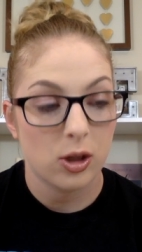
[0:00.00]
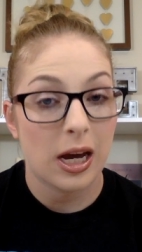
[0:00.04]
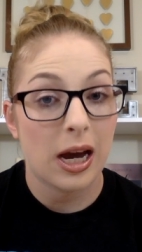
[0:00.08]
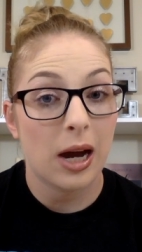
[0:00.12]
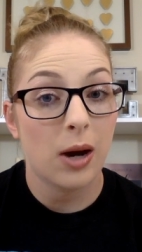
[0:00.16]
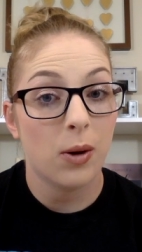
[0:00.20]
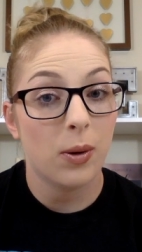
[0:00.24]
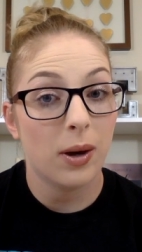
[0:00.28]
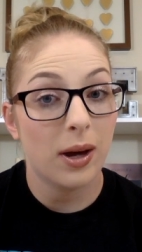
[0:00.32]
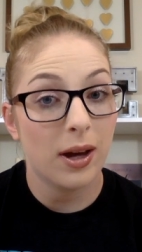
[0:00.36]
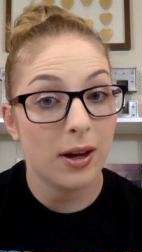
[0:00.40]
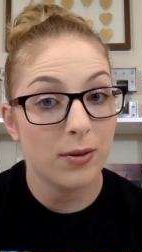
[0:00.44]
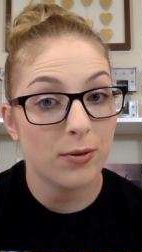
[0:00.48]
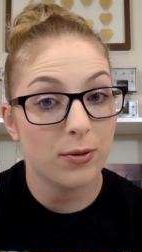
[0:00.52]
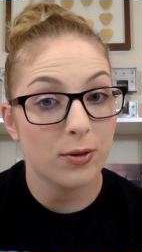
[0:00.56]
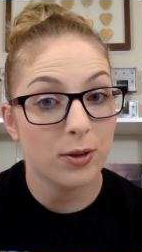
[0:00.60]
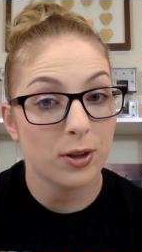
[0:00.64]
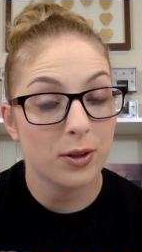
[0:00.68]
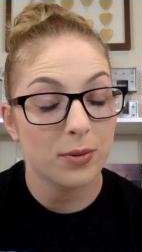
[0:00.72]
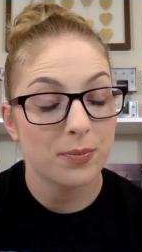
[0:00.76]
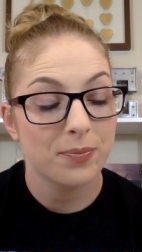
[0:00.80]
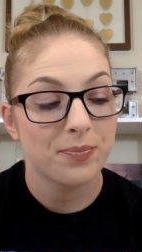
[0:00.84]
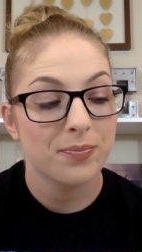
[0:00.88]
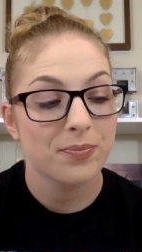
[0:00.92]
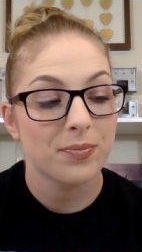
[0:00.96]

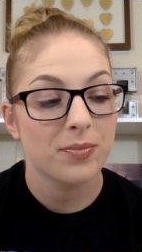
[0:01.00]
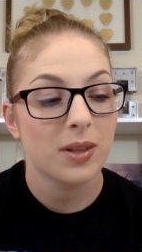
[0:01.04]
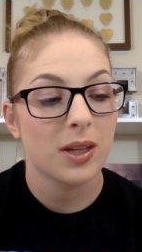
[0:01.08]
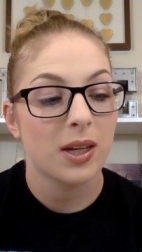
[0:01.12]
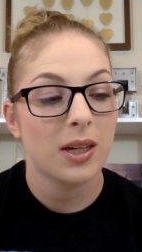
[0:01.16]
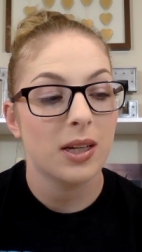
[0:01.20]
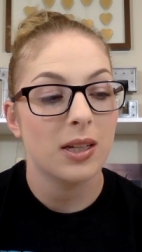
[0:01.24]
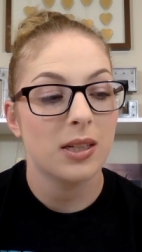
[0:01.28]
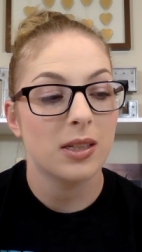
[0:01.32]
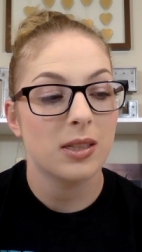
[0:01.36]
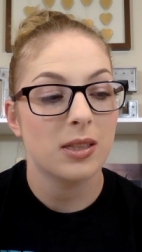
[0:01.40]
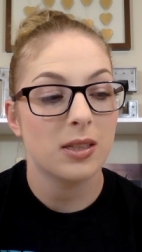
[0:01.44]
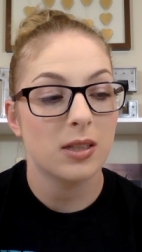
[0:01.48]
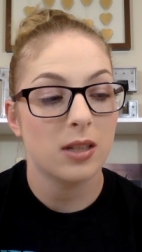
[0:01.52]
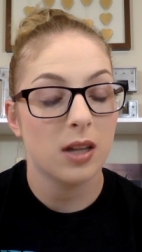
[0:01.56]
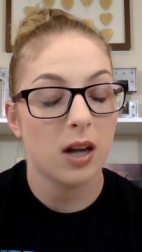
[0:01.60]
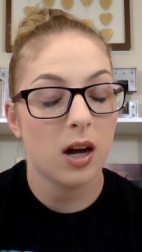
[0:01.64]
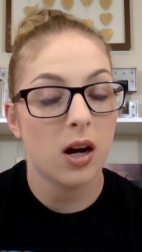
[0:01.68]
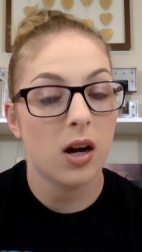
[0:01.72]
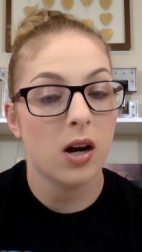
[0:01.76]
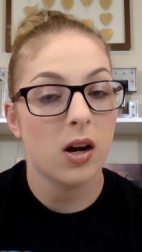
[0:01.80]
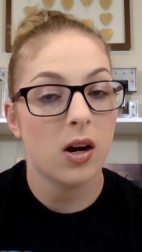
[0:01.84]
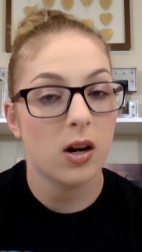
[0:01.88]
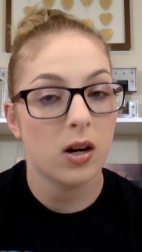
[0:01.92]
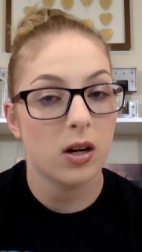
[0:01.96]
However, it's
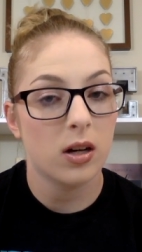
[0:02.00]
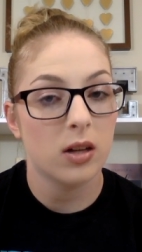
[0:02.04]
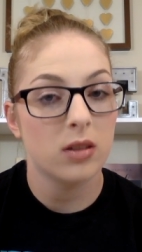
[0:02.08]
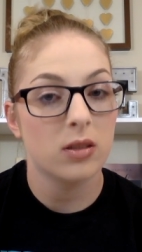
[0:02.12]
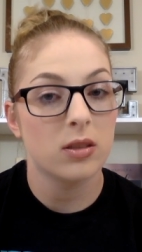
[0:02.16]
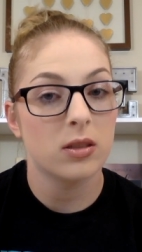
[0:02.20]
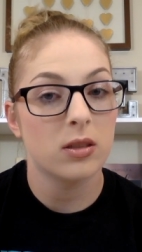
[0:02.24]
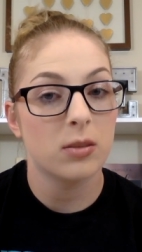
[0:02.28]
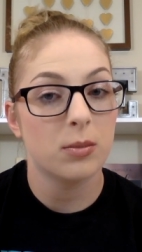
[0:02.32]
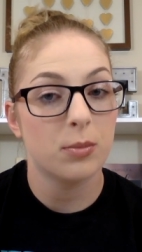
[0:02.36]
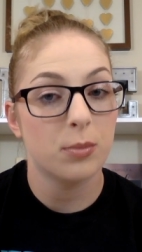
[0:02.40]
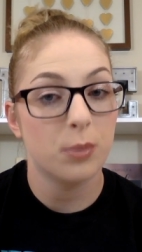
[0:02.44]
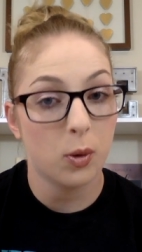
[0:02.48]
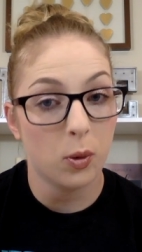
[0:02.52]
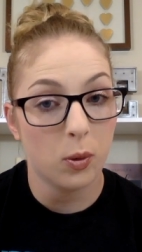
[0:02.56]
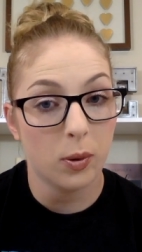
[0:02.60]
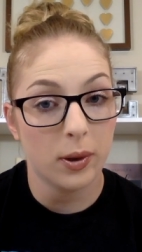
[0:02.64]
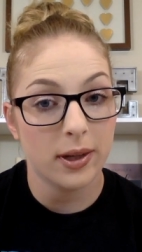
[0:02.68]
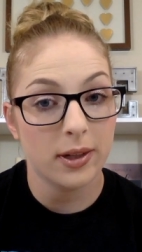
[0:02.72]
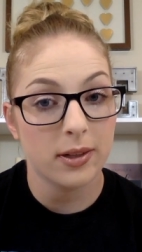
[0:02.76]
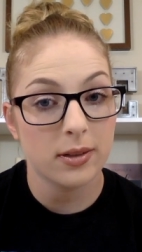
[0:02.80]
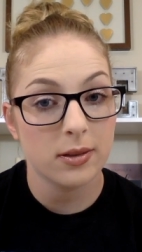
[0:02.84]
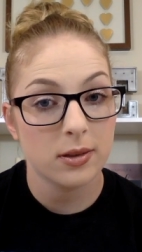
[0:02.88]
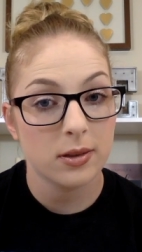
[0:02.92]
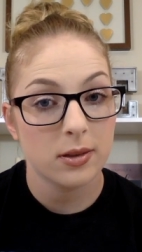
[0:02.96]
not hard to
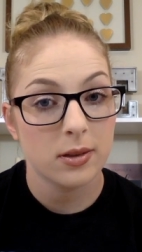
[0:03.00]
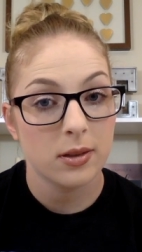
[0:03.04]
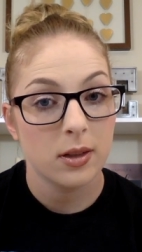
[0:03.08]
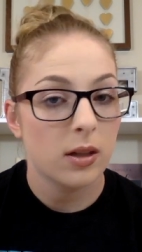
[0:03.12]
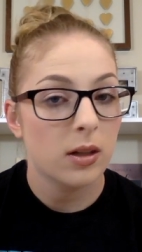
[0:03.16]
point.